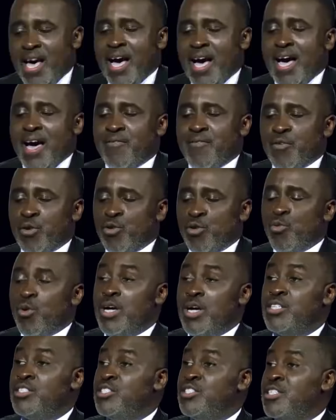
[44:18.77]
I have
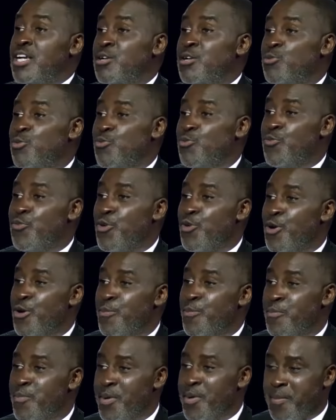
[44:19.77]
Oluwasegun
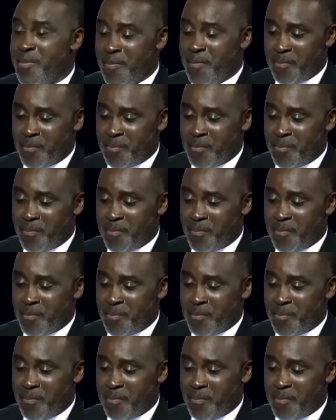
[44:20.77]
from